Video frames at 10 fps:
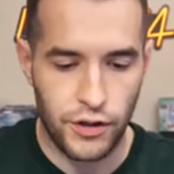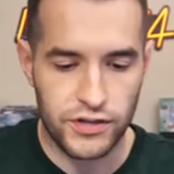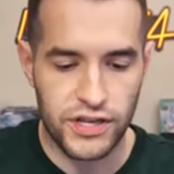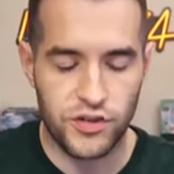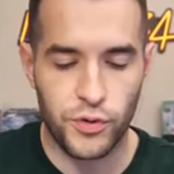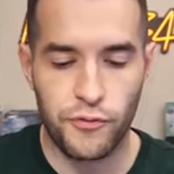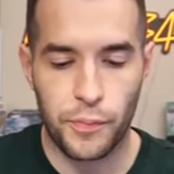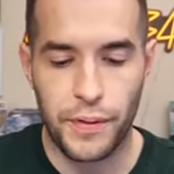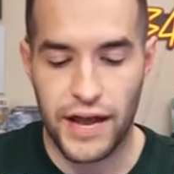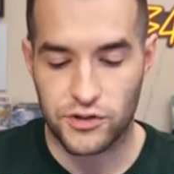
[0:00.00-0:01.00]
So that looks like
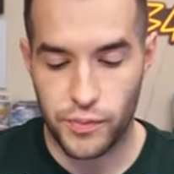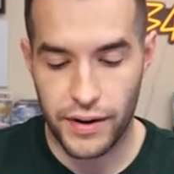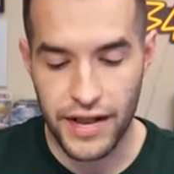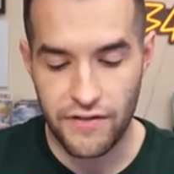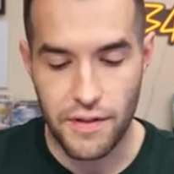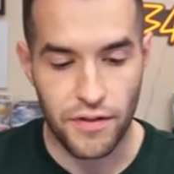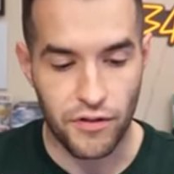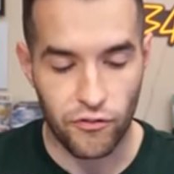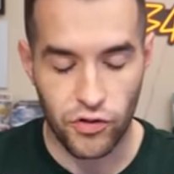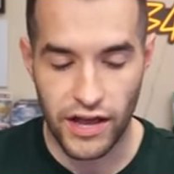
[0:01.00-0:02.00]
24 packs. So we might have a
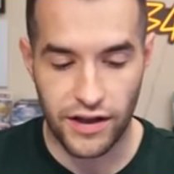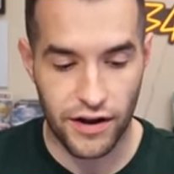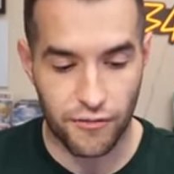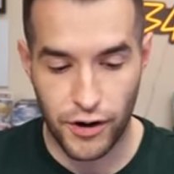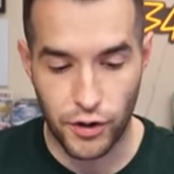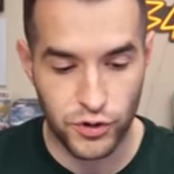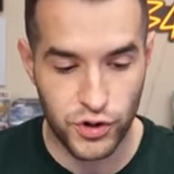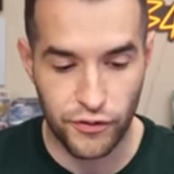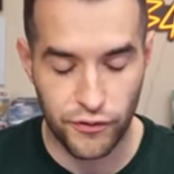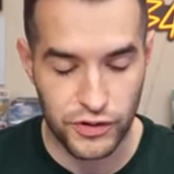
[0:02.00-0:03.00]
Pharaoh's
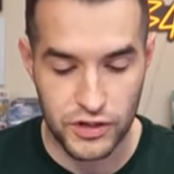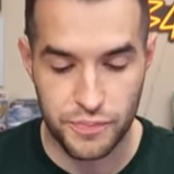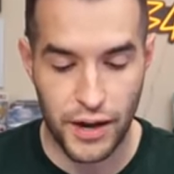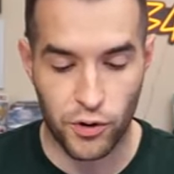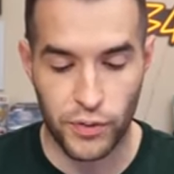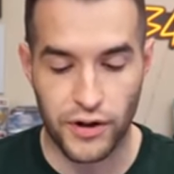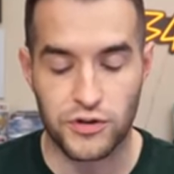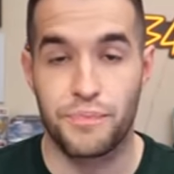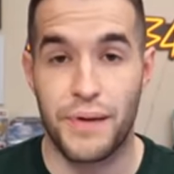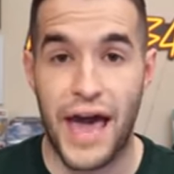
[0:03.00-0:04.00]
Servant versus Metal
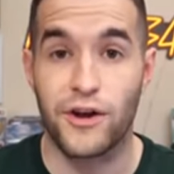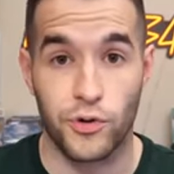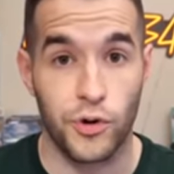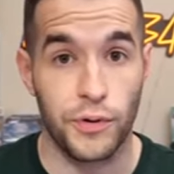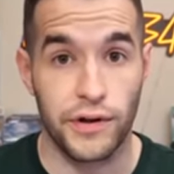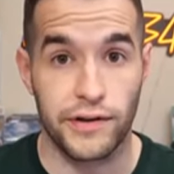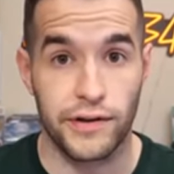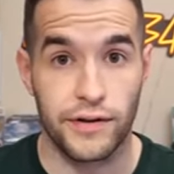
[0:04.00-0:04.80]
Raiders battle going on